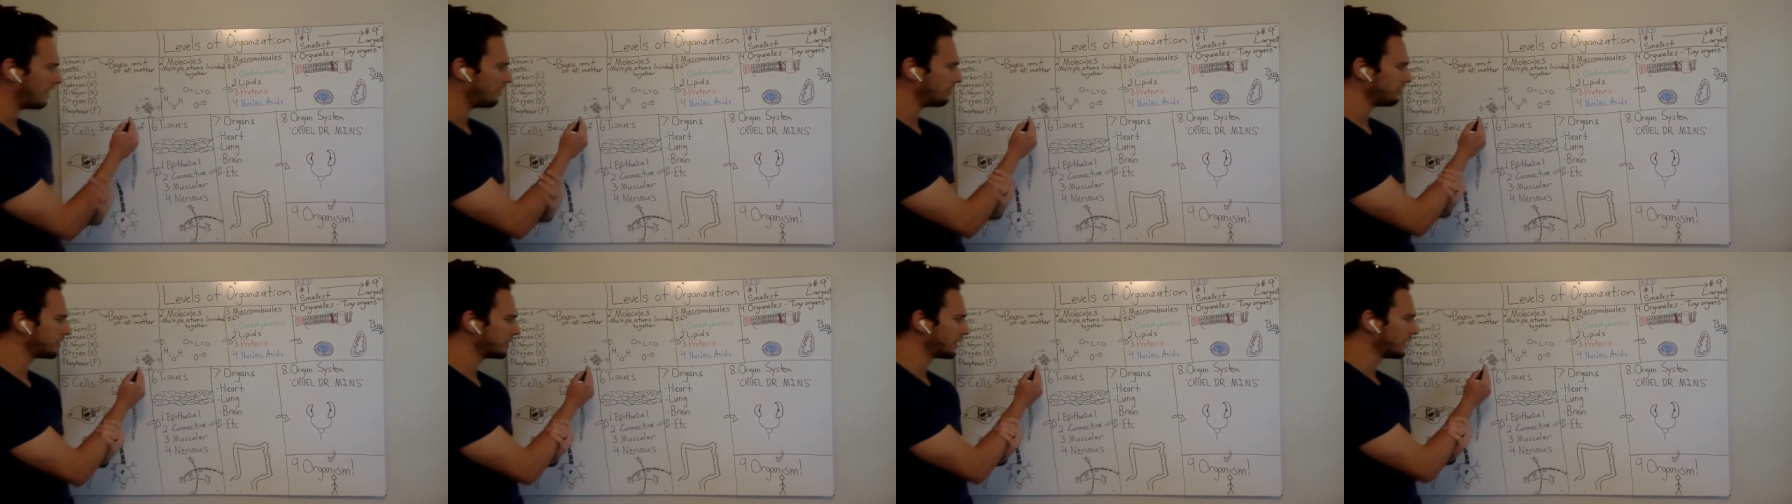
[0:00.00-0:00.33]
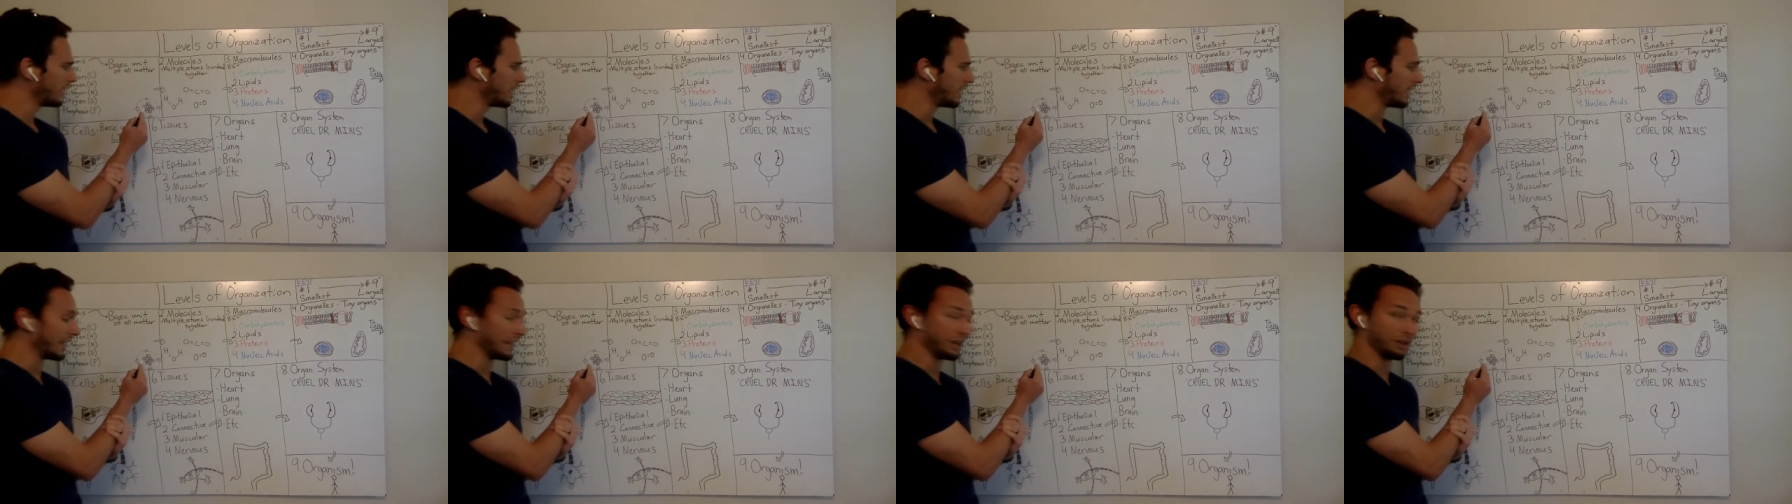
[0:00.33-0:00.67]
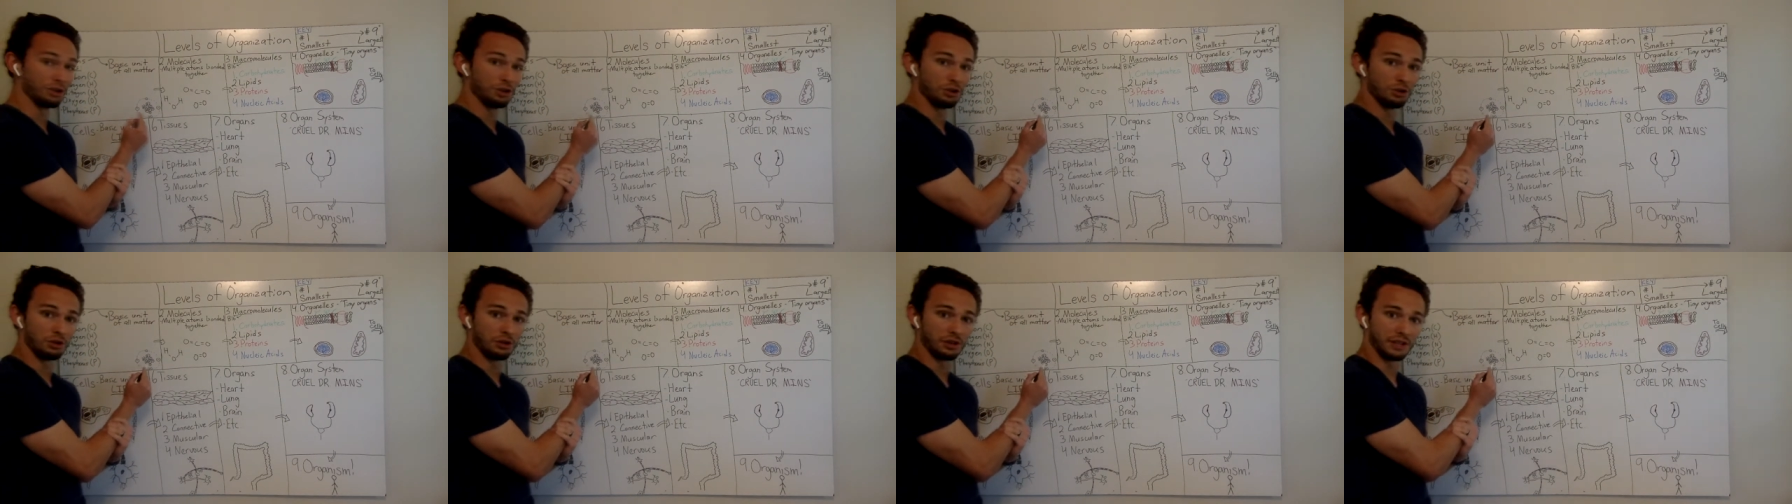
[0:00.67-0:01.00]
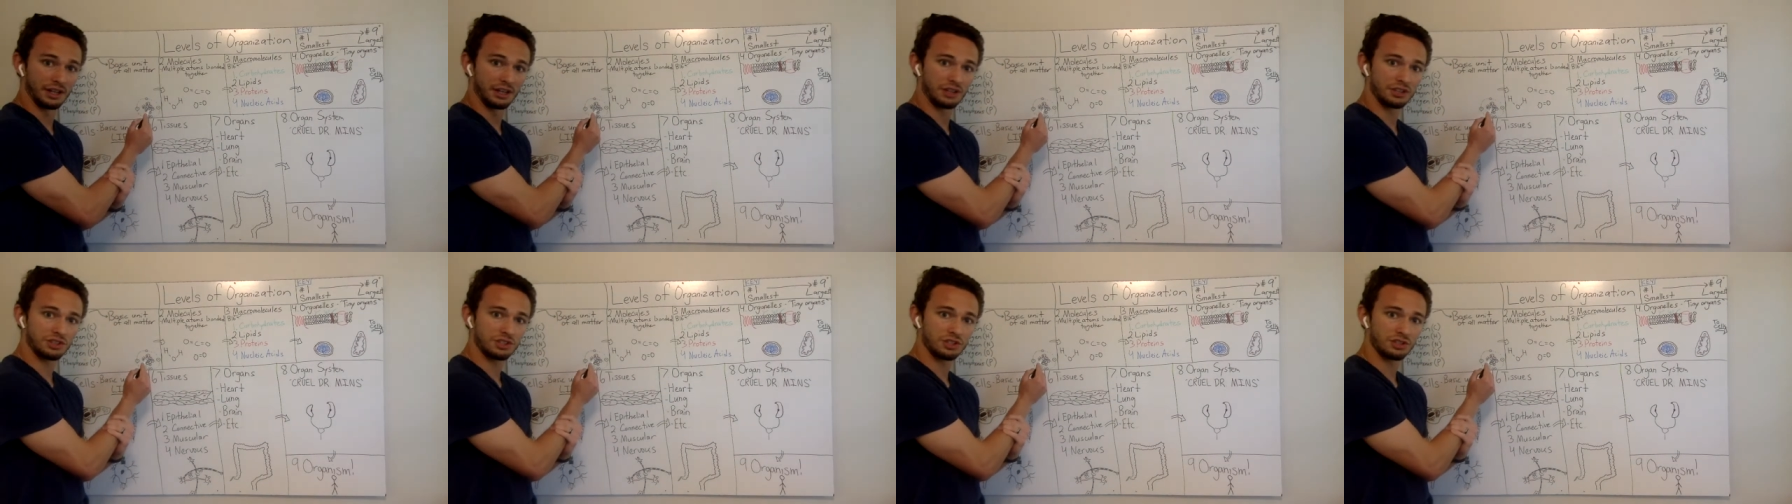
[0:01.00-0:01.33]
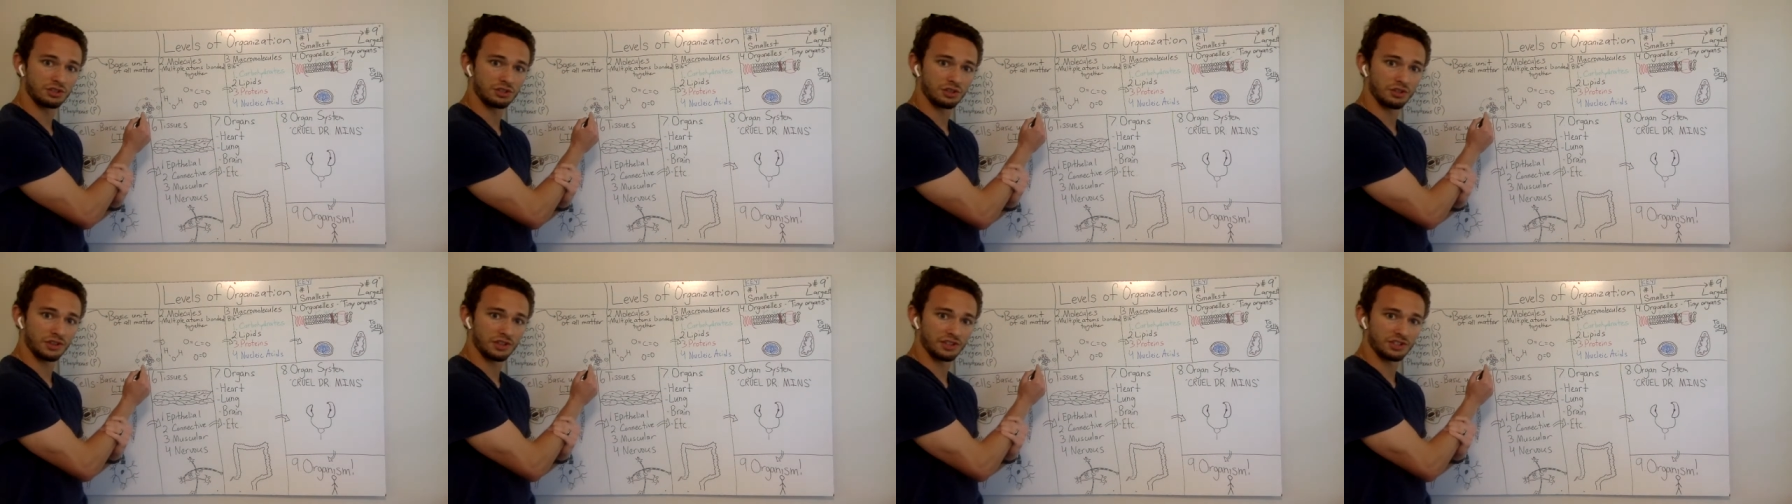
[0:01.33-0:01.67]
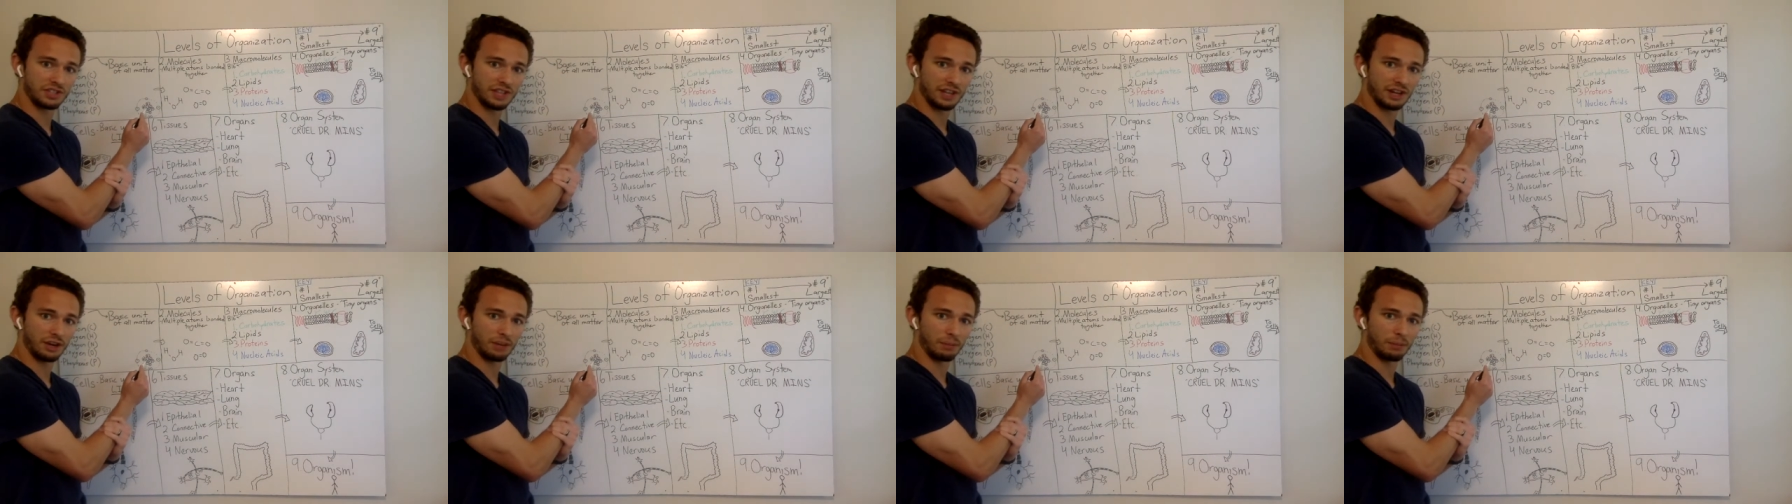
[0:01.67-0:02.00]
have a nucleus, so the
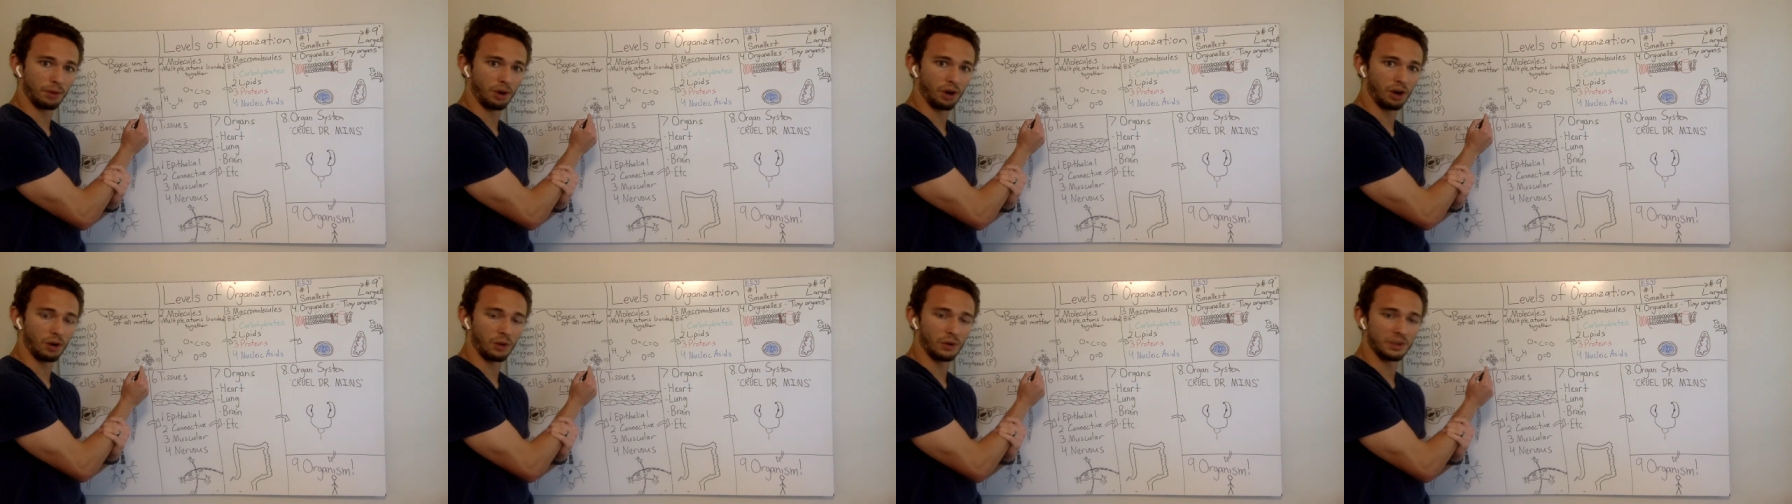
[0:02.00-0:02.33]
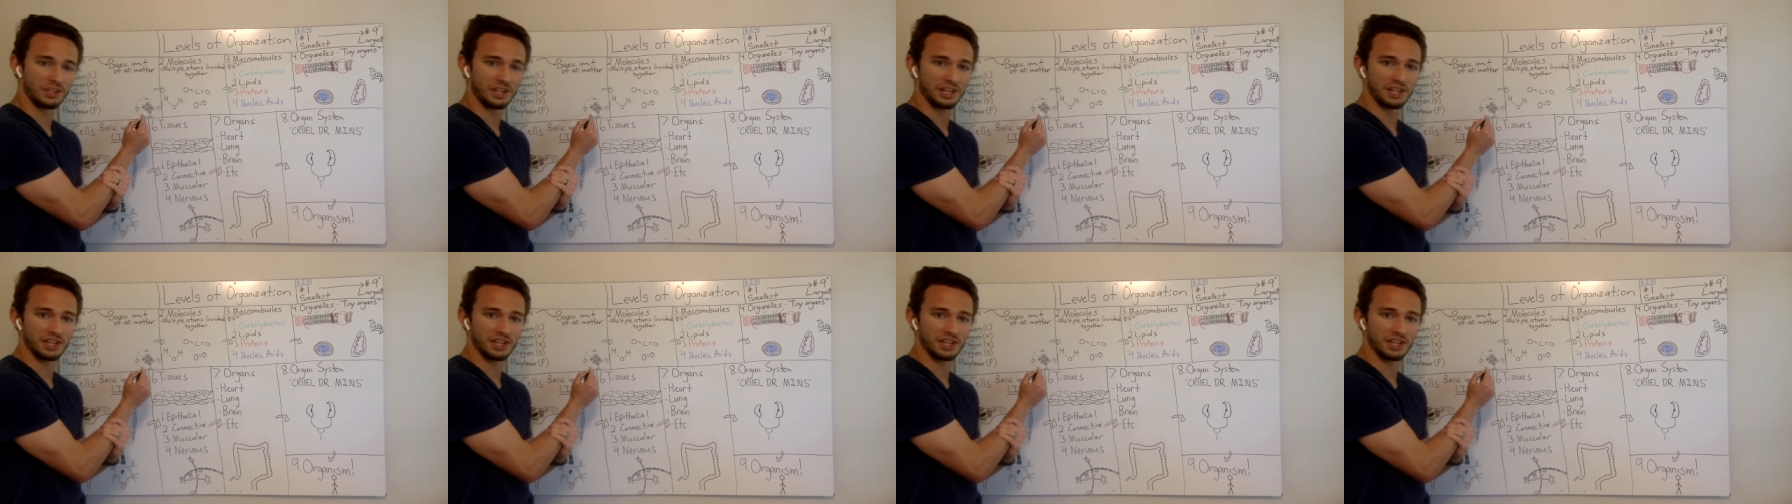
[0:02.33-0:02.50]
center part,